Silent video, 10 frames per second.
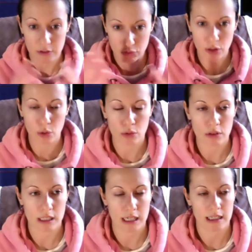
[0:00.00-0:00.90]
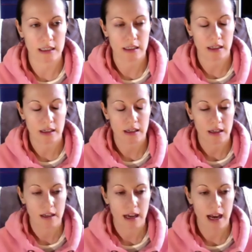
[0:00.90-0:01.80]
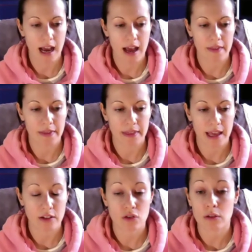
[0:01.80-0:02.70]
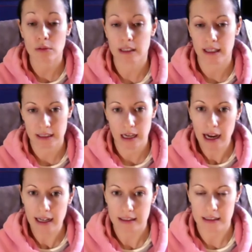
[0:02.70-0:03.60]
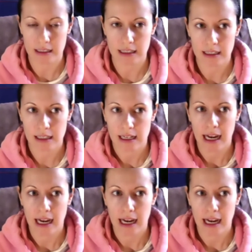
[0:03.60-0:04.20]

recording and they struggle with anxiety